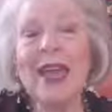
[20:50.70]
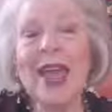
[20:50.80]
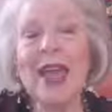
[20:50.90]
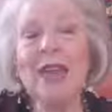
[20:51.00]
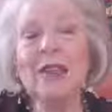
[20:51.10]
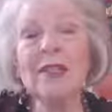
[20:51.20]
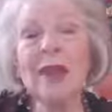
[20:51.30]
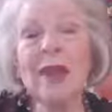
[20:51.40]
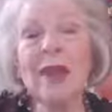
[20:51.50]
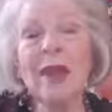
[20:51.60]
And
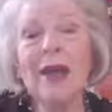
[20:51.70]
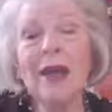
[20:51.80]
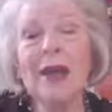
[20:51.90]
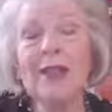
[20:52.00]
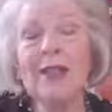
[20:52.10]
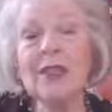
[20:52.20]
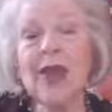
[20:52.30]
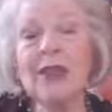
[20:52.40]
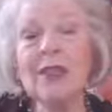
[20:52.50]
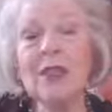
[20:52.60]
I
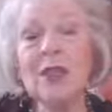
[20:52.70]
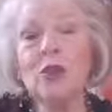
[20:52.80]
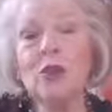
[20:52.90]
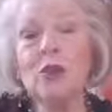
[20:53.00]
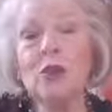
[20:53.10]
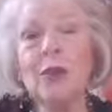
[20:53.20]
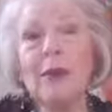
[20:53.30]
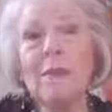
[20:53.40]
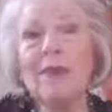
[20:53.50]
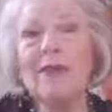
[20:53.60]
decided to
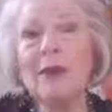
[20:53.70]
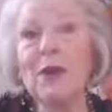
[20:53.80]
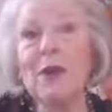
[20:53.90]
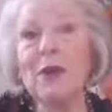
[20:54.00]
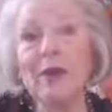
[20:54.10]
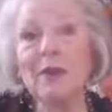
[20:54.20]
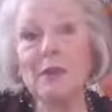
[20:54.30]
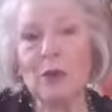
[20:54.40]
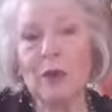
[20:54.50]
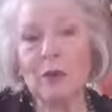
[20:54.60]
be very
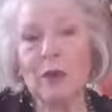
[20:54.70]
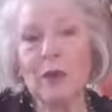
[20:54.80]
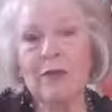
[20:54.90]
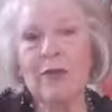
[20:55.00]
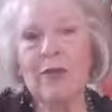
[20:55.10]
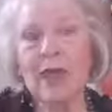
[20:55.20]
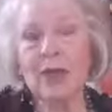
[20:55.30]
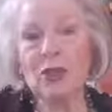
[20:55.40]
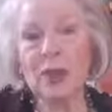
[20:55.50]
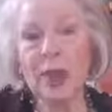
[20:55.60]
grateful for
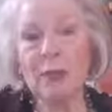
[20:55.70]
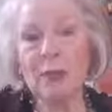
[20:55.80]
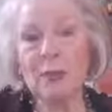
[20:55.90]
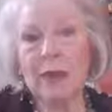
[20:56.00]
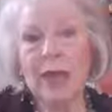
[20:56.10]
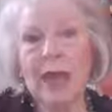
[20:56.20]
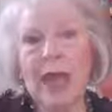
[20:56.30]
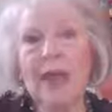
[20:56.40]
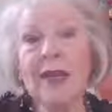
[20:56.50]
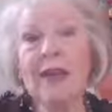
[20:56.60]
that job.
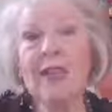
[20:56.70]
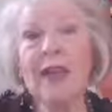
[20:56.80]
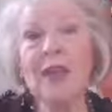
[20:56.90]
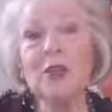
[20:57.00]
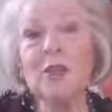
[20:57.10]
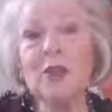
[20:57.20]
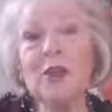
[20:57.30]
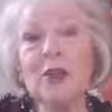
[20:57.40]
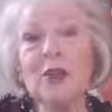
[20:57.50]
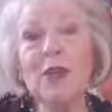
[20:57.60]
And I decided to be
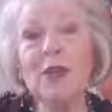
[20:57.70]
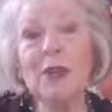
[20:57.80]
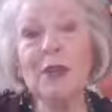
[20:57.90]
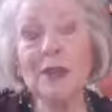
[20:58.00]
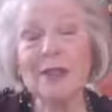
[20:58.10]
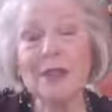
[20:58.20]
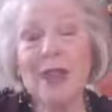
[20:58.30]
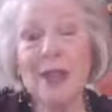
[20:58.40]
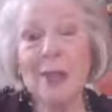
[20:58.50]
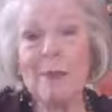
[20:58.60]
very curious
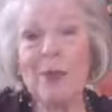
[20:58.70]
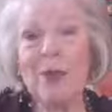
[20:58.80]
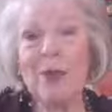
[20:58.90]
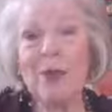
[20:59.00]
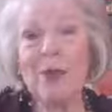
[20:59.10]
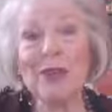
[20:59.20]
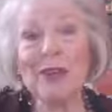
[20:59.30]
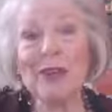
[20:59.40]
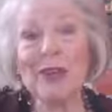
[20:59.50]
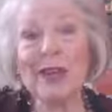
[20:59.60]
about all the
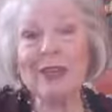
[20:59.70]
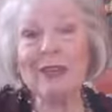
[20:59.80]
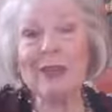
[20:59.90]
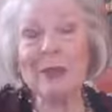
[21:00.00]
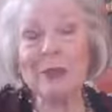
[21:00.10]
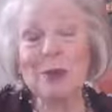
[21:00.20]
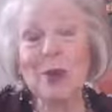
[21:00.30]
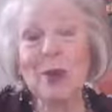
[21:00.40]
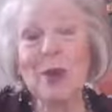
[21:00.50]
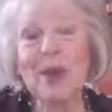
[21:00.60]
things that I could learn
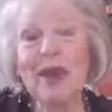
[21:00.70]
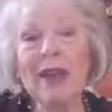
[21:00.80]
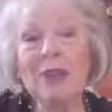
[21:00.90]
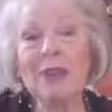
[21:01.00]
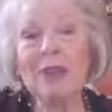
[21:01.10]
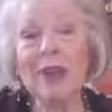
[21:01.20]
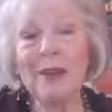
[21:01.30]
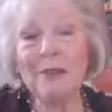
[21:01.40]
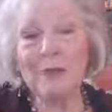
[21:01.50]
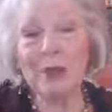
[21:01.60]
while I was
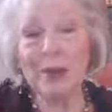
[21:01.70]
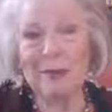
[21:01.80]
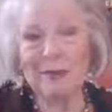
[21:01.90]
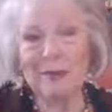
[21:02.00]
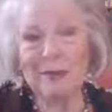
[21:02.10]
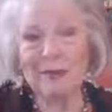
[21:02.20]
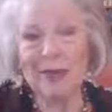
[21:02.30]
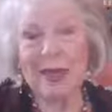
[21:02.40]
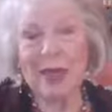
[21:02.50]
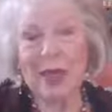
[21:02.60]
on the job.
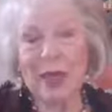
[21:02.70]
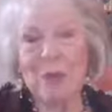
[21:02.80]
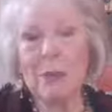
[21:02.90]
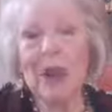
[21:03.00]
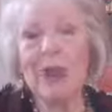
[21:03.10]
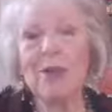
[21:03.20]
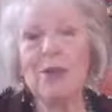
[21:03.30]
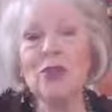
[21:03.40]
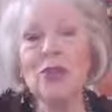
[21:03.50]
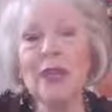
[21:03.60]
And my
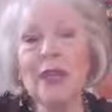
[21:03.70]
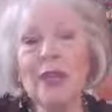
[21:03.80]
energy